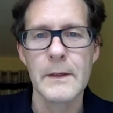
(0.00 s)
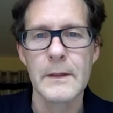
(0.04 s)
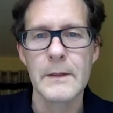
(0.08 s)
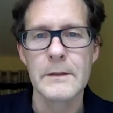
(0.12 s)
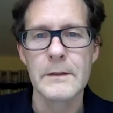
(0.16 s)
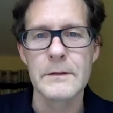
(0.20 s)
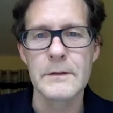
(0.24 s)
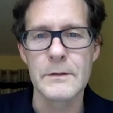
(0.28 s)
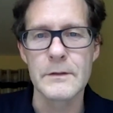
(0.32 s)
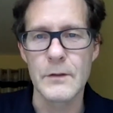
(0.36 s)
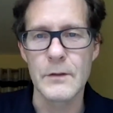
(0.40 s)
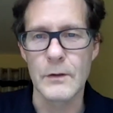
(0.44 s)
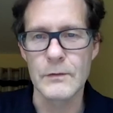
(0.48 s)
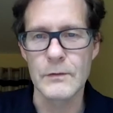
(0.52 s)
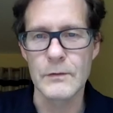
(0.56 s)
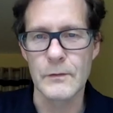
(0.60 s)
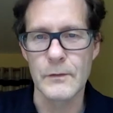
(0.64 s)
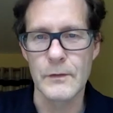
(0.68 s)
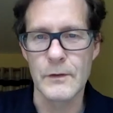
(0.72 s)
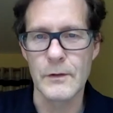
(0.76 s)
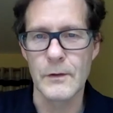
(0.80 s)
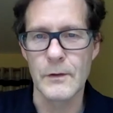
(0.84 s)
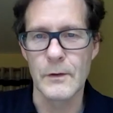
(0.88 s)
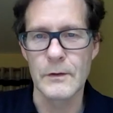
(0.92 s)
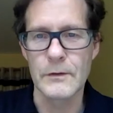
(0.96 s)
She's also
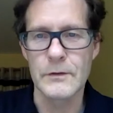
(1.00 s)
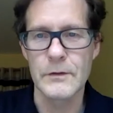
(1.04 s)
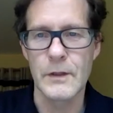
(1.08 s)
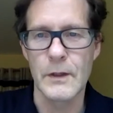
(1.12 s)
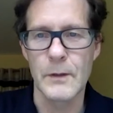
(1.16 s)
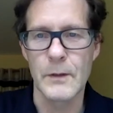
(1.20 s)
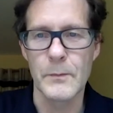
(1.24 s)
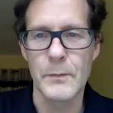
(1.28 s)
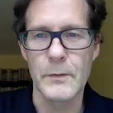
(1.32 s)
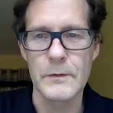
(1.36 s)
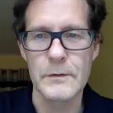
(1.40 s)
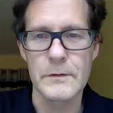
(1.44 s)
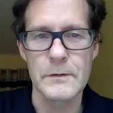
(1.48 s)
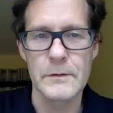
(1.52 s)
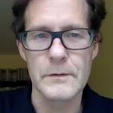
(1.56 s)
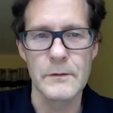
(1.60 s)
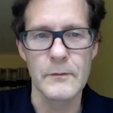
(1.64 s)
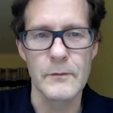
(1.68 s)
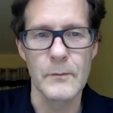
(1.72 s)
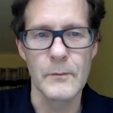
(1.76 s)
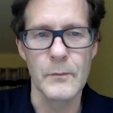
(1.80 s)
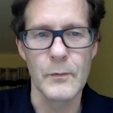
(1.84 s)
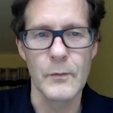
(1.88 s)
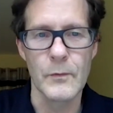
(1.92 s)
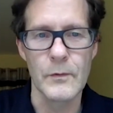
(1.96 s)
the current chairperson of
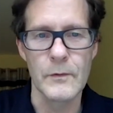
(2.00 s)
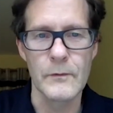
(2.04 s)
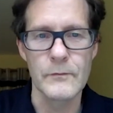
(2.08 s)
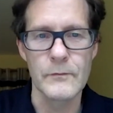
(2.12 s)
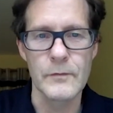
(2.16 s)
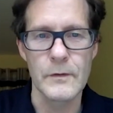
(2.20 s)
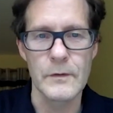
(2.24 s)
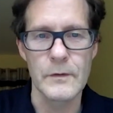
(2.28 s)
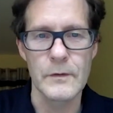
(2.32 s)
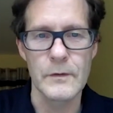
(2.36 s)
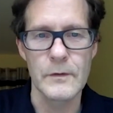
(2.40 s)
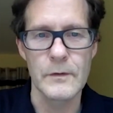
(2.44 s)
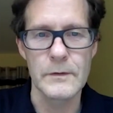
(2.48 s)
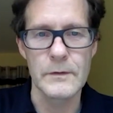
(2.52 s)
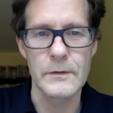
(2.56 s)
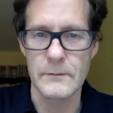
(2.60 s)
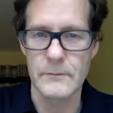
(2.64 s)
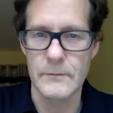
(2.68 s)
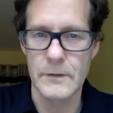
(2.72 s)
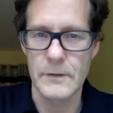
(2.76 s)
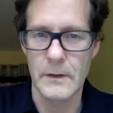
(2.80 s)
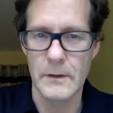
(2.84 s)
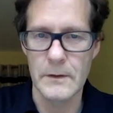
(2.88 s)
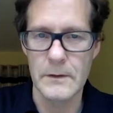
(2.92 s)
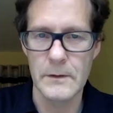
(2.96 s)
the Board of Trustees
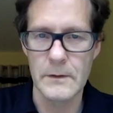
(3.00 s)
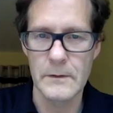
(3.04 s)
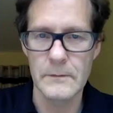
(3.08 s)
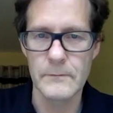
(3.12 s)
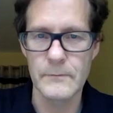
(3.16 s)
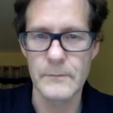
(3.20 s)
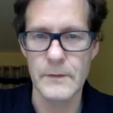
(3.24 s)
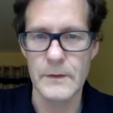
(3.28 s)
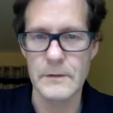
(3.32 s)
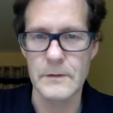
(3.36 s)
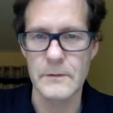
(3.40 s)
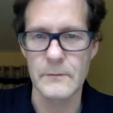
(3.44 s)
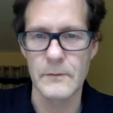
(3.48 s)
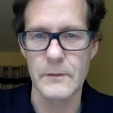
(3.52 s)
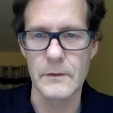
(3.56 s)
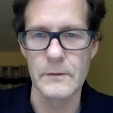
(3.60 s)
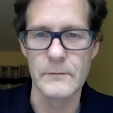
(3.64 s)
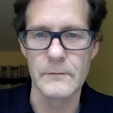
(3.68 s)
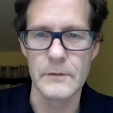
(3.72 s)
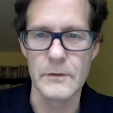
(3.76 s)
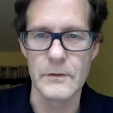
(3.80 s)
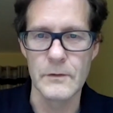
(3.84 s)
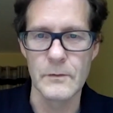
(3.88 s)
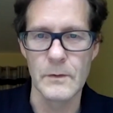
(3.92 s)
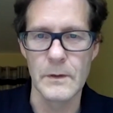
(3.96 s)
of TULCA, Festival of
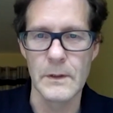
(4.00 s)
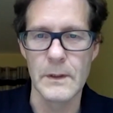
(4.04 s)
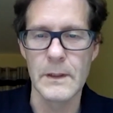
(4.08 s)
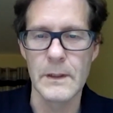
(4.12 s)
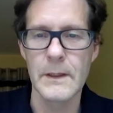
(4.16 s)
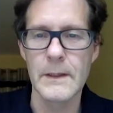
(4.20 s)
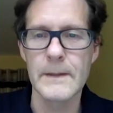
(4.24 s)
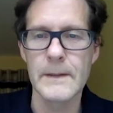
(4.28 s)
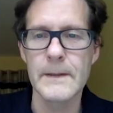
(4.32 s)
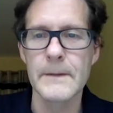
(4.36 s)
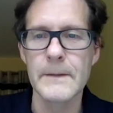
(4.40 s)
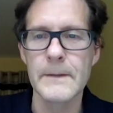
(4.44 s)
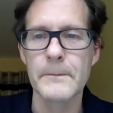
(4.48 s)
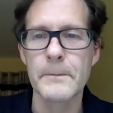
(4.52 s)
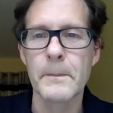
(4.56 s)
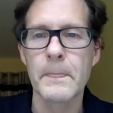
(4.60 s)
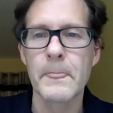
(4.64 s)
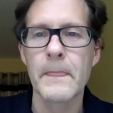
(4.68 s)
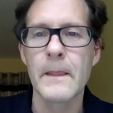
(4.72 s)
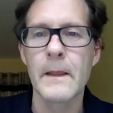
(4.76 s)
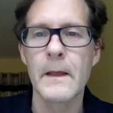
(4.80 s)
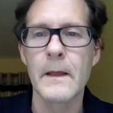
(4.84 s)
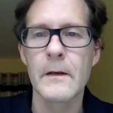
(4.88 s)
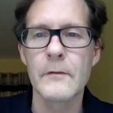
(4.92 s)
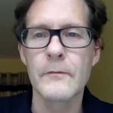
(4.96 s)
Visual Art,
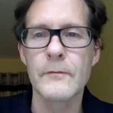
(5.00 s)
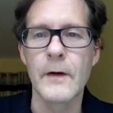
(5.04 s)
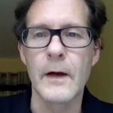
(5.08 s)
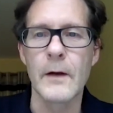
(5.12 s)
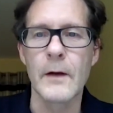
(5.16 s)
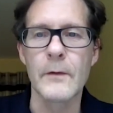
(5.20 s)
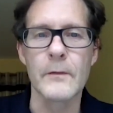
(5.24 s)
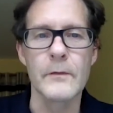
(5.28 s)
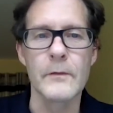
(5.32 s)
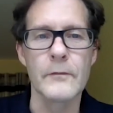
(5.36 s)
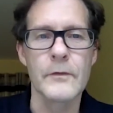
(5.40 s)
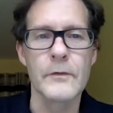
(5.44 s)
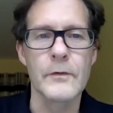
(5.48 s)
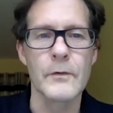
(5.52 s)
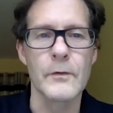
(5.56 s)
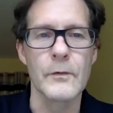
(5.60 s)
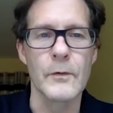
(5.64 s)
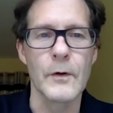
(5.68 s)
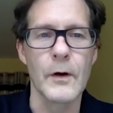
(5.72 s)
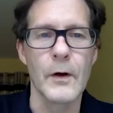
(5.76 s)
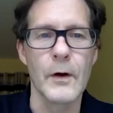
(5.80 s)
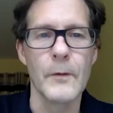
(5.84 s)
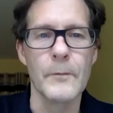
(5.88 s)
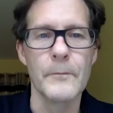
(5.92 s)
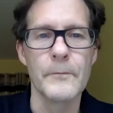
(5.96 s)
and a founder of
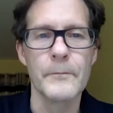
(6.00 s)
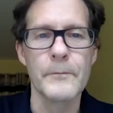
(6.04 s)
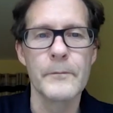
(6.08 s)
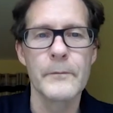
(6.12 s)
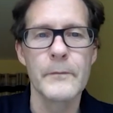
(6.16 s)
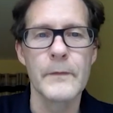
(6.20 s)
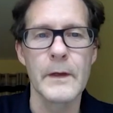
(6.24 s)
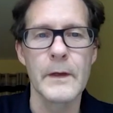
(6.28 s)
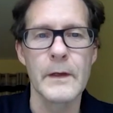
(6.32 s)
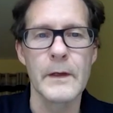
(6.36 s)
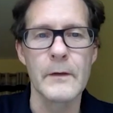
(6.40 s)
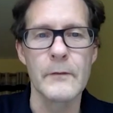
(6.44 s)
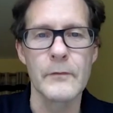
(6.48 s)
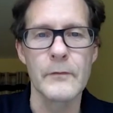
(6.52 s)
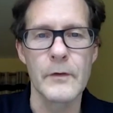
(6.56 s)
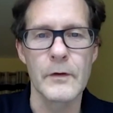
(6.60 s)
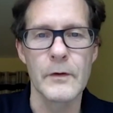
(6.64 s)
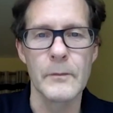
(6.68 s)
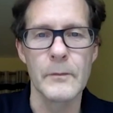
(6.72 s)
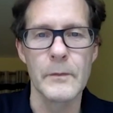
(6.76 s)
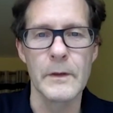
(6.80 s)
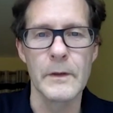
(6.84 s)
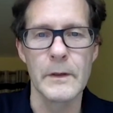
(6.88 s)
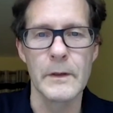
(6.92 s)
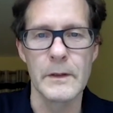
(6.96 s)
CURO, Thinking for
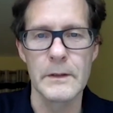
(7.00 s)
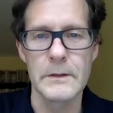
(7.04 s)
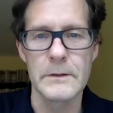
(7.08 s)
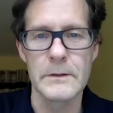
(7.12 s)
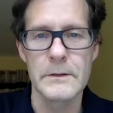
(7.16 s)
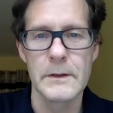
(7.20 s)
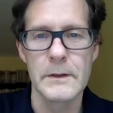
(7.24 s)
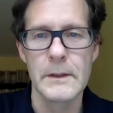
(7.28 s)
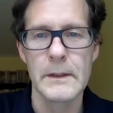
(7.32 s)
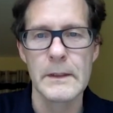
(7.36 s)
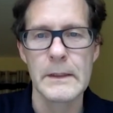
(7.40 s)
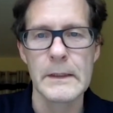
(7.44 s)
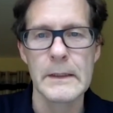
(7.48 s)
Communities,